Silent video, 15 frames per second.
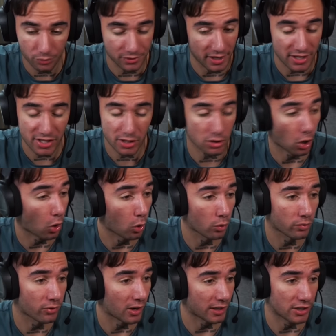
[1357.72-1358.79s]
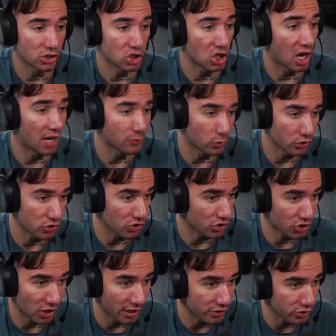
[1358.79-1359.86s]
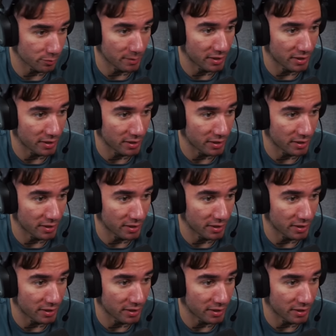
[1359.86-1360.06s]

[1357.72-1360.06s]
This whole fucking genre just changed